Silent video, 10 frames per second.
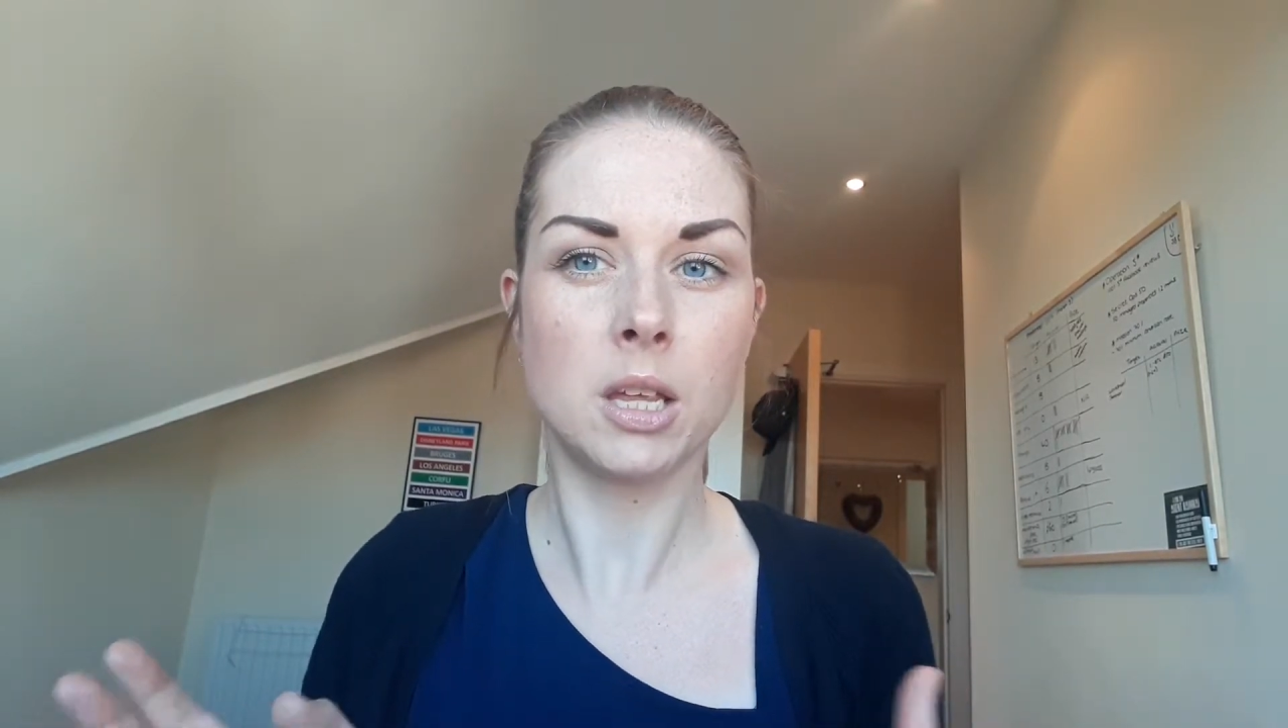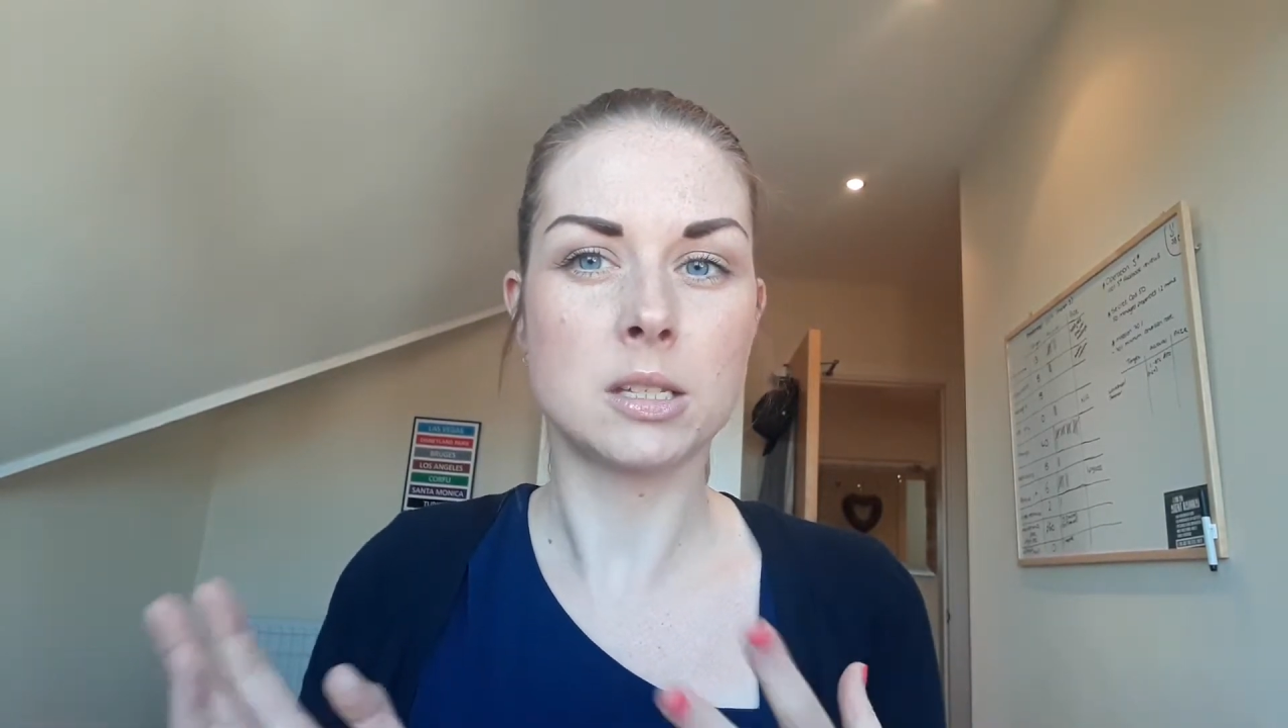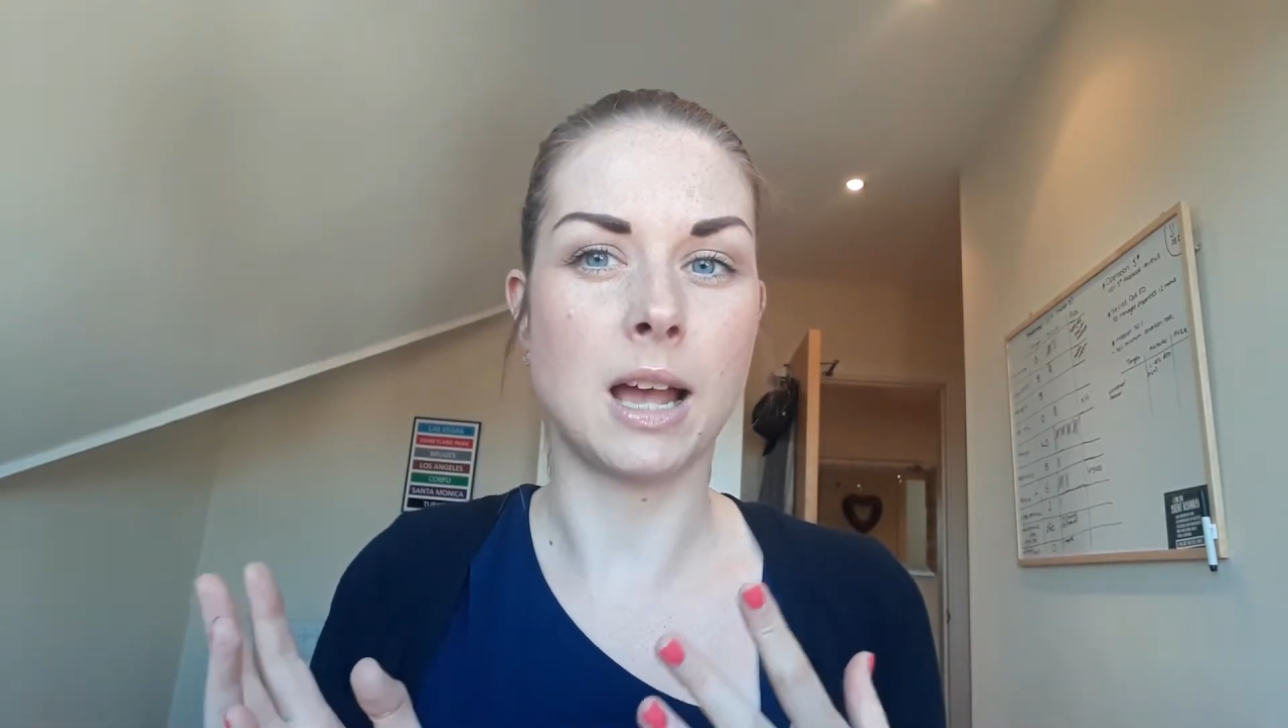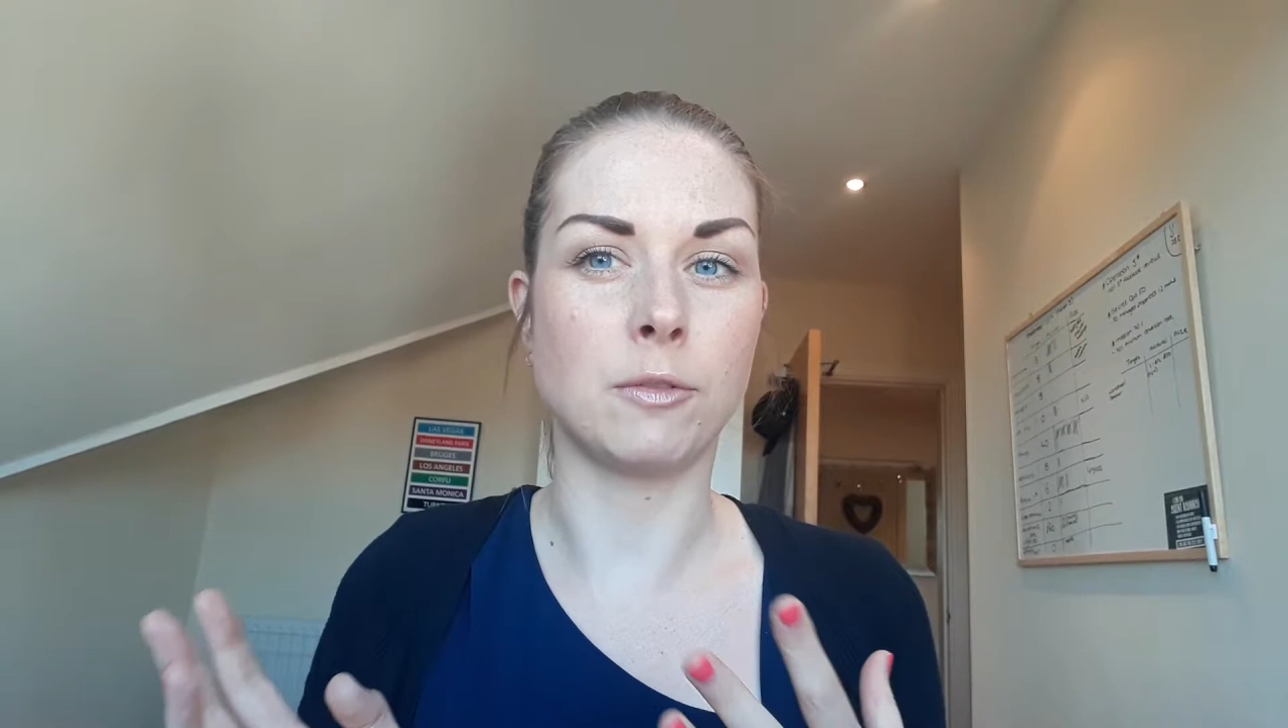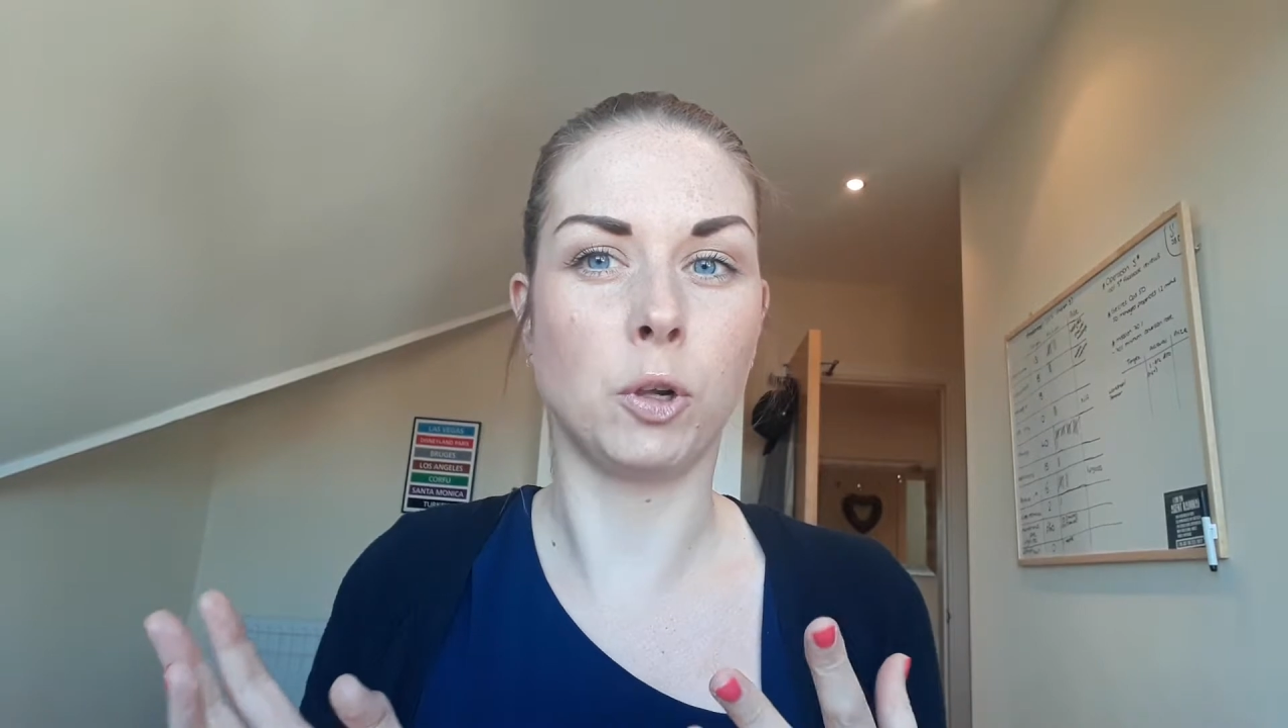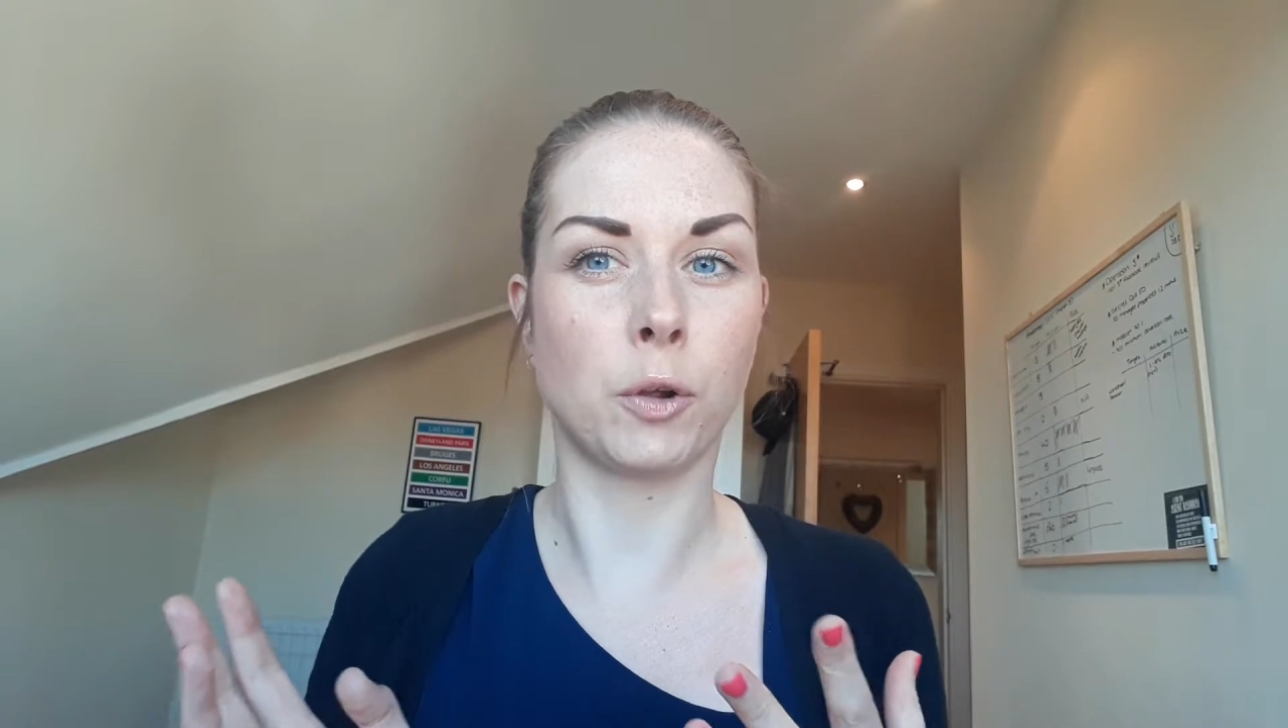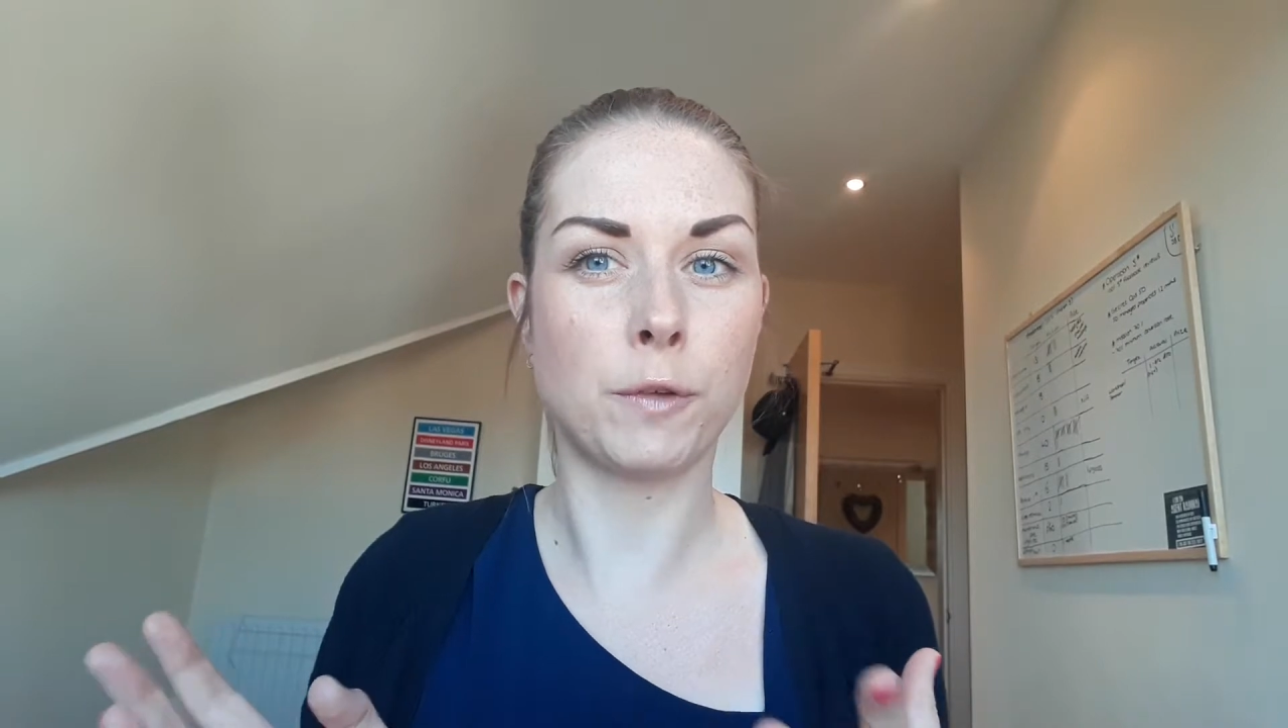So have a look